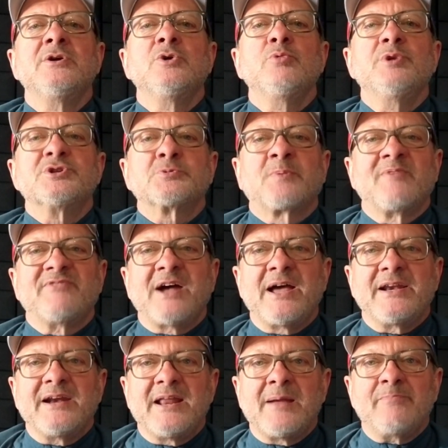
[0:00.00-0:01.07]
which
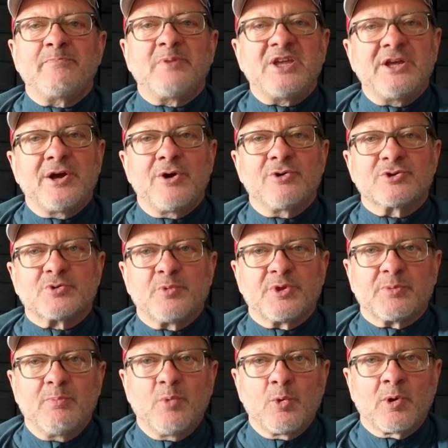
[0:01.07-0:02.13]
provided MPOs
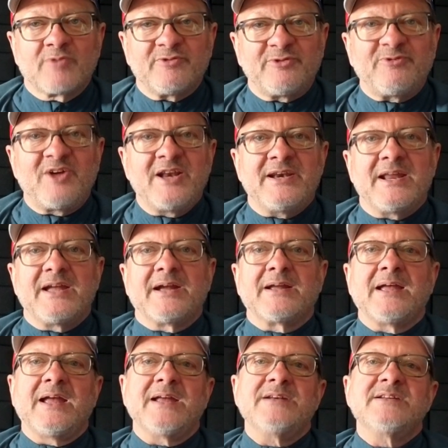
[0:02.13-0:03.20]
with more funding
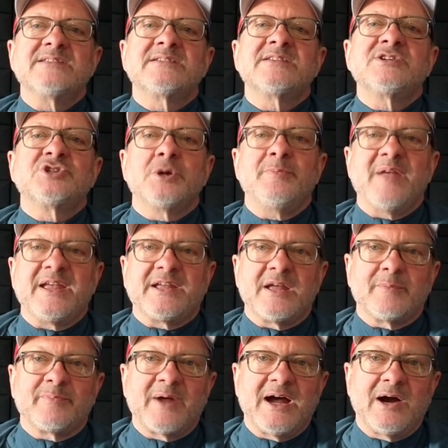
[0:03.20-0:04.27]
and
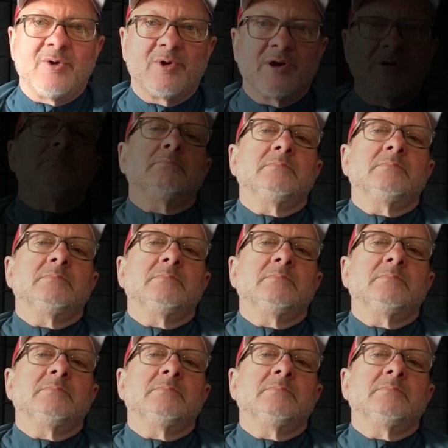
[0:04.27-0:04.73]
decision-making power.